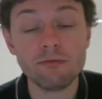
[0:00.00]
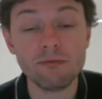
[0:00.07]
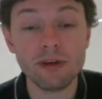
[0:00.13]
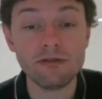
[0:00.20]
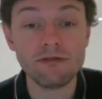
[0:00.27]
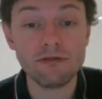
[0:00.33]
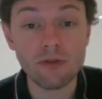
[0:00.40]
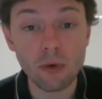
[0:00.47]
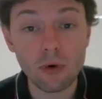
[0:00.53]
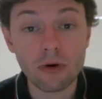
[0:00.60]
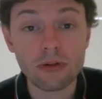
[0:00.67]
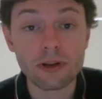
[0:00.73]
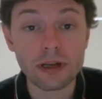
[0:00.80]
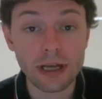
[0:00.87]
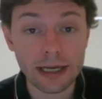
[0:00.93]
before
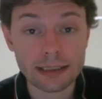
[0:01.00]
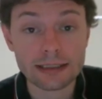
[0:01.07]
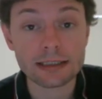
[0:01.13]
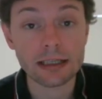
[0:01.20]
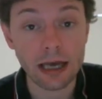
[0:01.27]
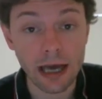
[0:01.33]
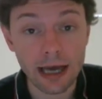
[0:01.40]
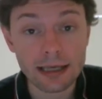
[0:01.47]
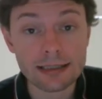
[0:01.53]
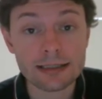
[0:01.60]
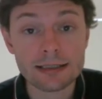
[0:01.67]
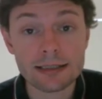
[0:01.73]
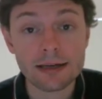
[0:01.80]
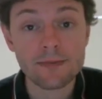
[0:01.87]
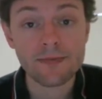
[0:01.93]
the next
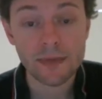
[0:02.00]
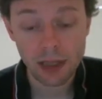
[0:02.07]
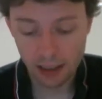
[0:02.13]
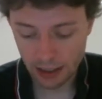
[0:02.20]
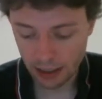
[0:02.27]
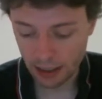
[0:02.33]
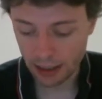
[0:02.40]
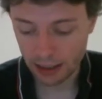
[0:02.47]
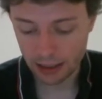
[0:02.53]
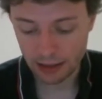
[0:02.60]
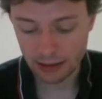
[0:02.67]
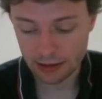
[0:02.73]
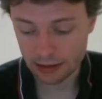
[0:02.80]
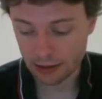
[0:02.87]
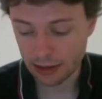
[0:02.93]
class
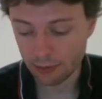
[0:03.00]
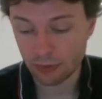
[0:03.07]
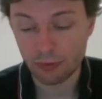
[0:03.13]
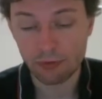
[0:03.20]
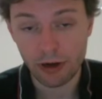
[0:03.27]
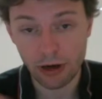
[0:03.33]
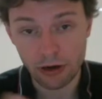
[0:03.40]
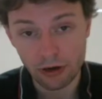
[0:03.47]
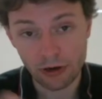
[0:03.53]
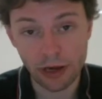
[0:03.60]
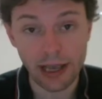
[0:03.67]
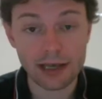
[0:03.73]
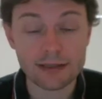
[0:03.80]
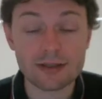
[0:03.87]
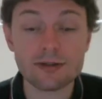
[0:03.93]
and prepare your
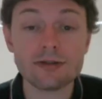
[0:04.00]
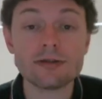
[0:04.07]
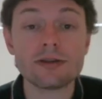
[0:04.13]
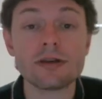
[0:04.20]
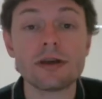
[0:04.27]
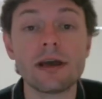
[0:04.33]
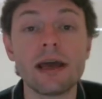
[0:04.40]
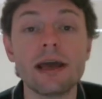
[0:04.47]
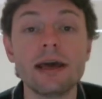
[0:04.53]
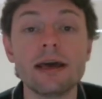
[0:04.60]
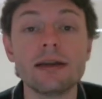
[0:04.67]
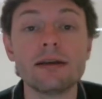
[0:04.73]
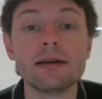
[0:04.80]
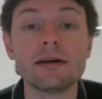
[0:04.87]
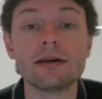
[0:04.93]
answers
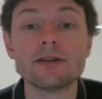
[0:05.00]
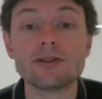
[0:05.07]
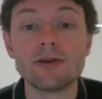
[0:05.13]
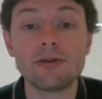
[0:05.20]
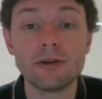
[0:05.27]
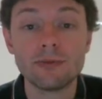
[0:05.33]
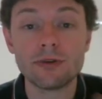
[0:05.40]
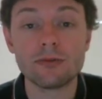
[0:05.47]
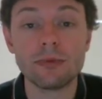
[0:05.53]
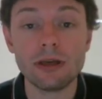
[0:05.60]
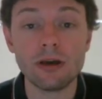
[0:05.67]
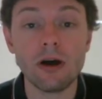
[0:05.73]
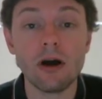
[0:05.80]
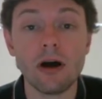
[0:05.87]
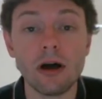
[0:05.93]
and show them to
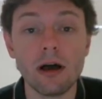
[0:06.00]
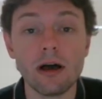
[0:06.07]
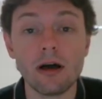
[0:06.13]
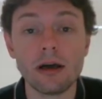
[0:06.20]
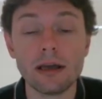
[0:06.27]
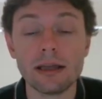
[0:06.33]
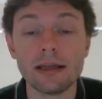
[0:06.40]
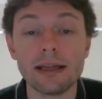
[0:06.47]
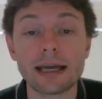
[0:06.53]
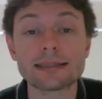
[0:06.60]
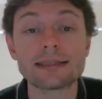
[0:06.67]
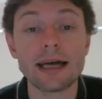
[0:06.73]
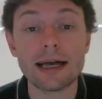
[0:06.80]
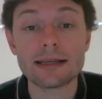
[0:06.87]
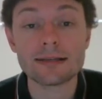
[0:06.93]
me in next
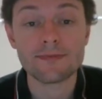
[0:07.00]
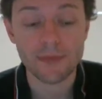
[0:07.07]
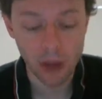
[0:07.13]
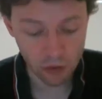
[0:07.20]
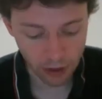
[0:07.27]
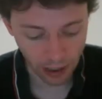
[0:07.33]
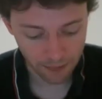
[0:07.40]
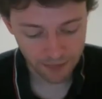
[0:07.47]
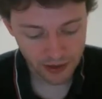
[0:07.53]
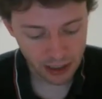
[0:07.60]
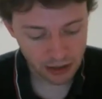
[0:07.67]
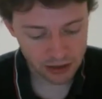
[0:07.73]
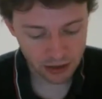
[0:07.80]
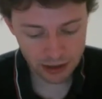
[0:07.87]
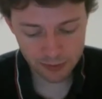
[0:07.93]
class. Okay,
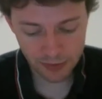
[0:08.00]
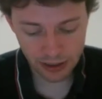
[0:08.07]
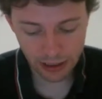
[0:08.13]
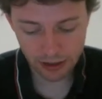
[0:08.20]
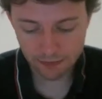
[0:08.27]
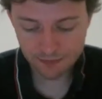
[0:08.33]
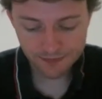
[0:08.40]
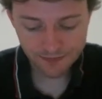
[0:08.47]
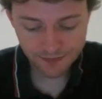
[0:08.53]
so let's begin.